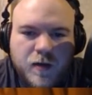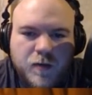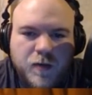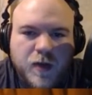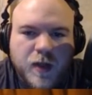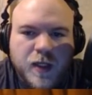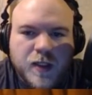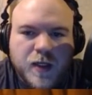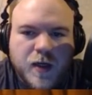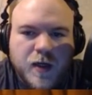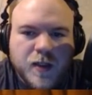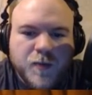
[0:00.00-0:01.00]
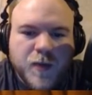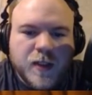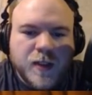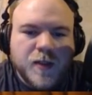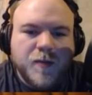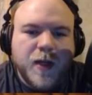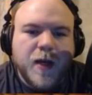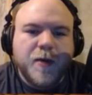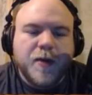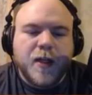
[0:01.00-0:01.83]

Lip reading: with Glaceon and spreading some damage.